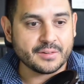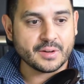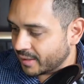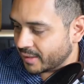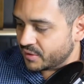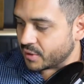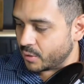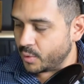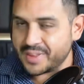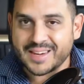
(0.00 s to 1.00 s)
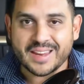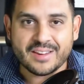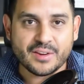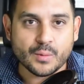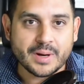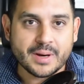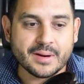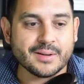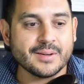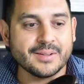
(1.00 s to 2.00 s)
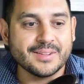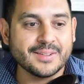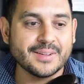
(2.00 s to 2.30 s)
Mike, let me start with an easy one here.